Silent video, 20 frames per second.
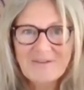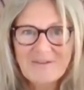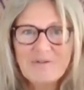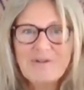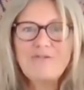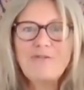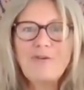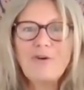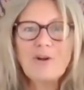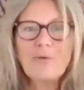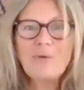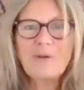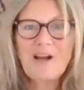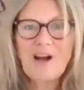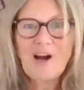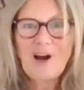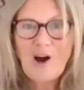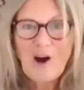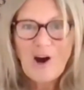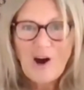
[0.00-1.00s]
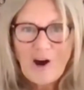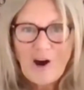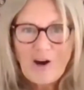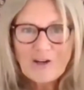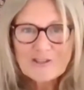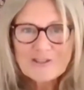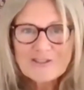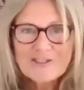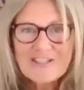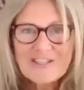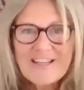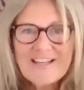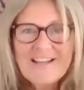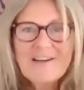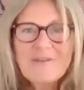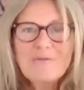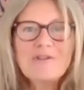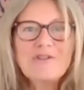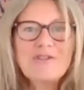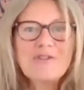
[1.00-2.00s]
We're following our heart.
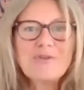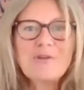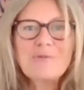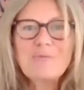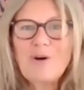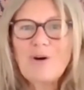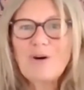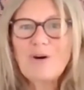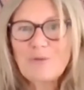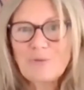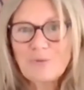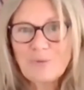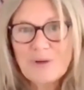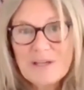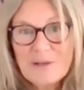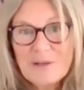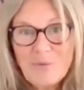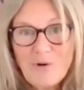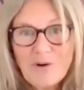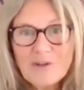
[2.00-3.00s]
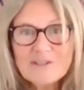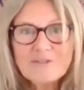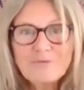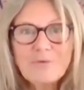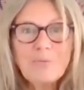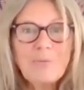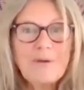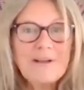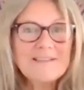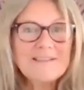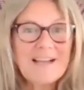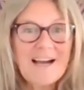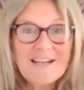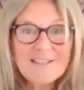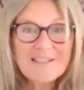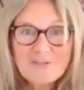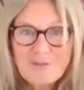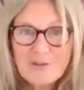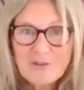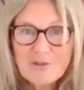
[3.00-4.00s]
We're doing what we want, what makes
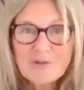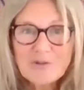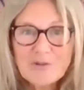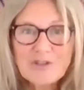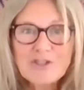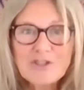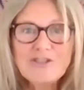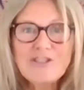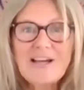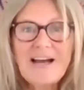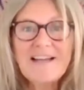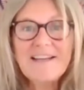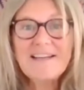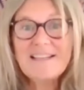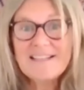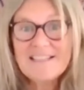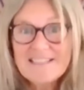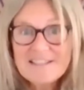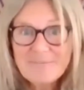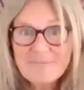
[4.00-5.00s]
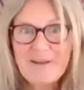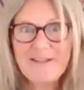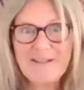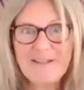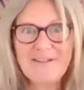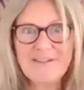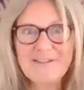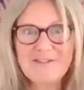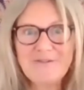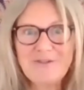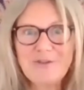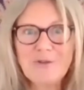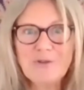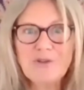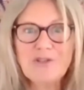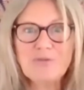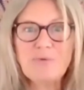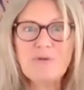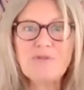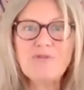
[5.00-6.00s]
us feel good, and it is making us feel
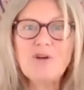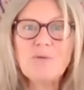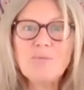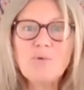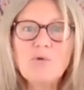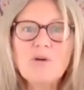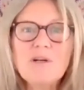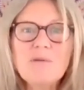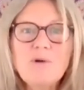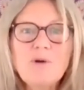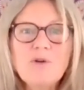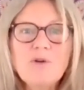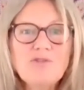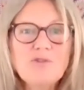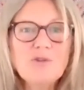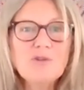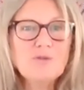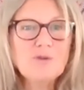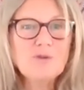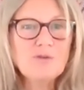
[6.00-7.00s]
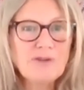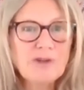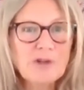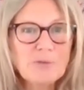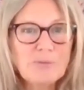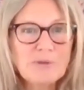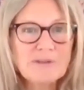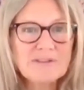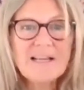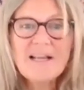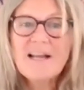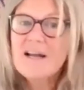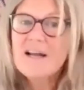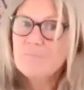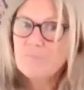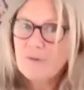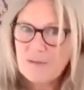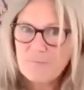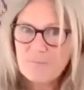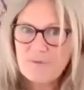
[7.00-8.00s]
good. We've got more emotional fulfillment.
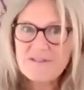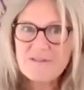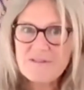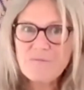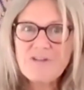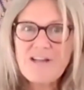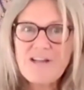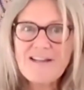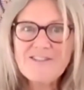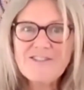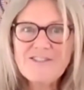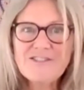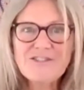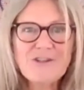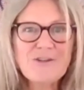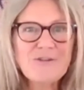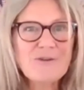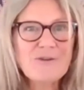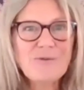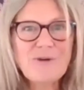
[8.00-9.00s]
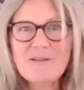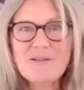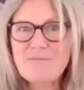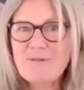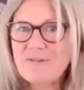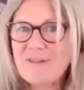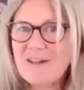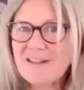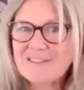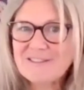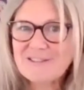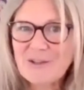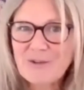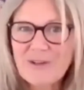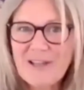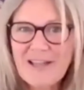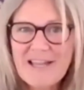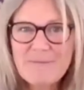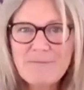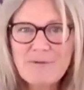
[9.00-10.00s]
Might be some challenges on the way, but that's
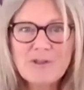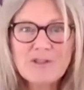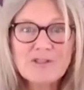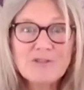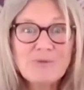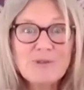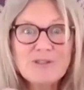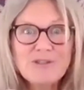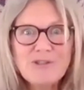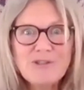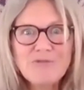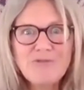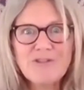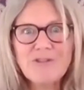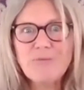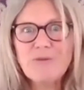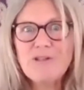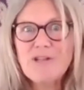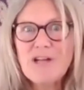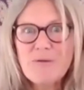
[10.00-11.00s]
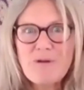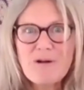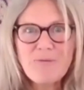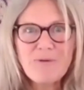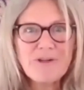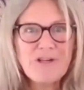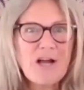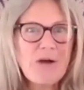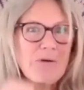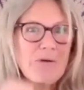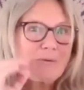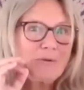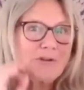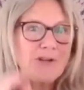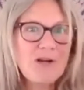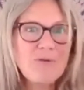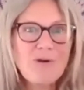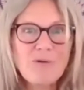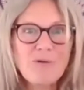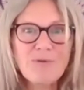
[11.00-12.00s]
okay, because we're driven. We know where we're going. We
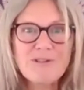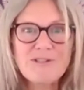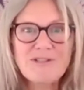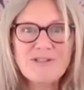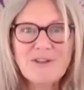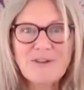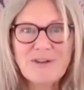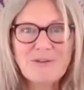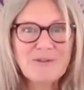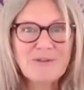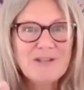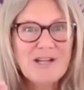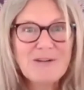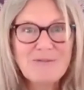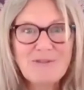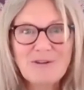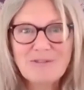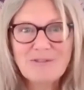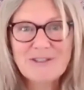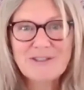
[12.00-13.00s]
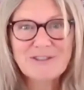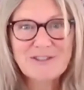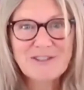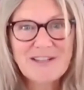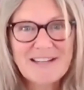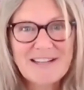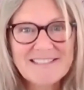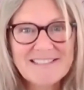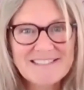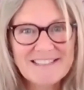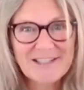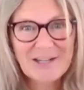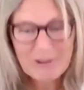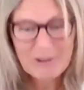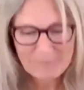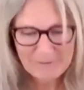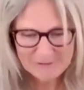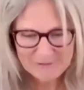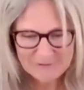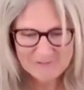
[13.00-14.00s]
know what we're doing. We know what we're creating. Oh
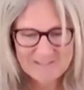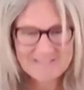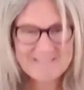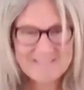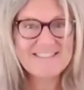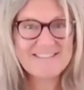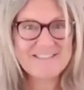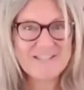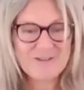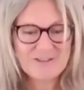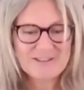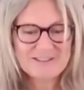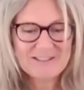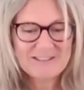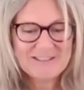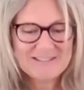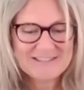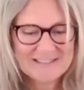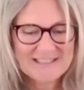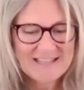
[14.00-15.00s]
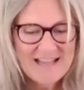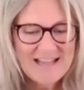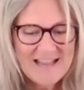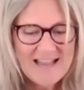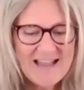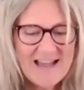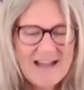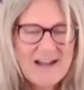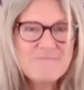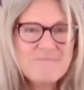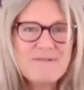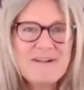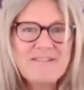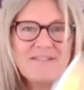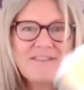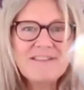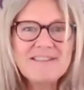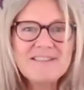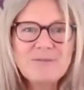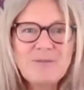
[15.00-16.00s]
my goodness, it's so exciting.
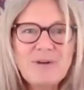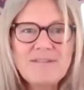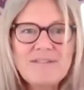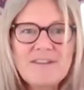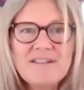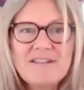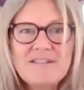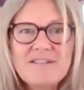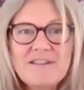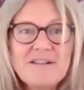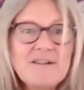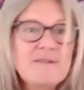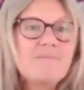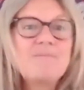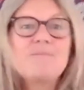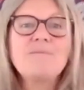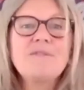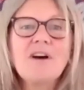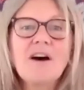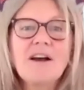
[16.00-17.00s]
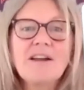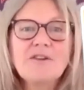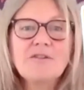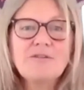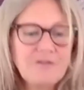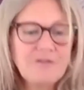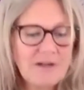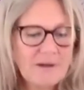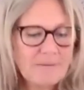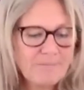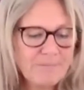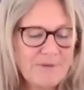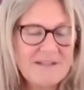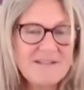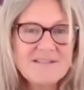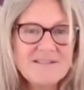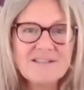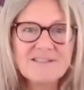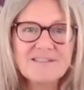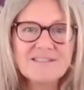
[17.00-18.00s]
And this one, the 9 of
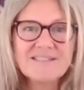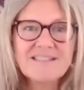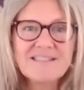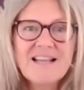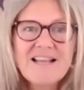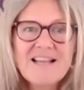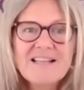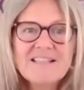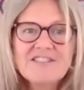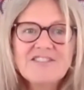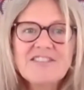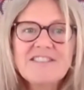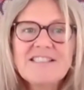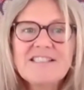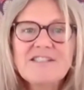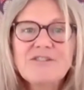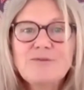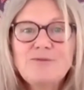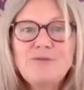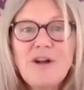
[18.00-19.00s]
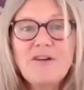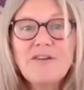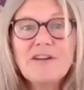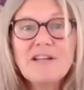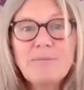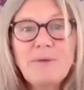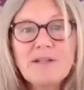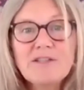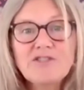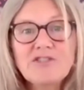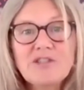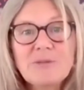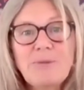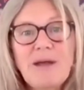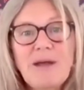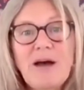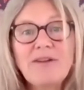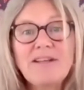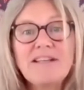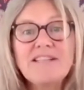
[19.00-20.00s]
Pentacles, she is very much
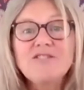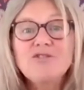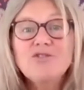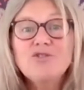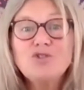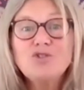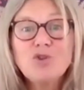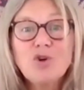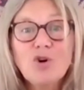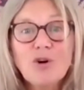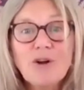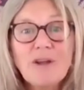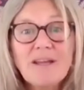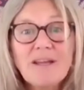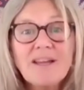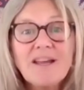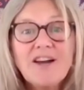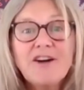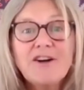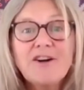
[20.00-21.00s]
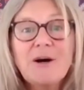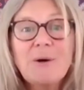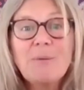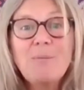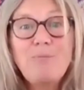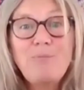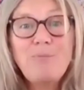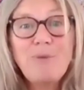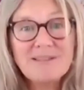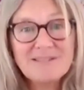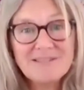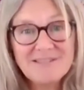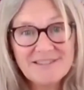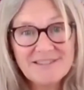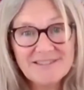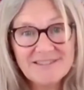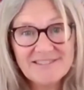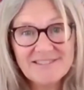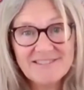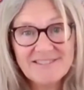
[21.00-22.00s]
about enjoying her
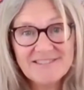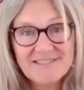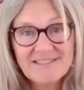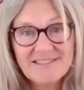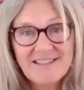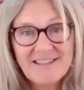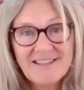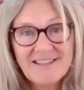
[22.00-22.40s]
abundance.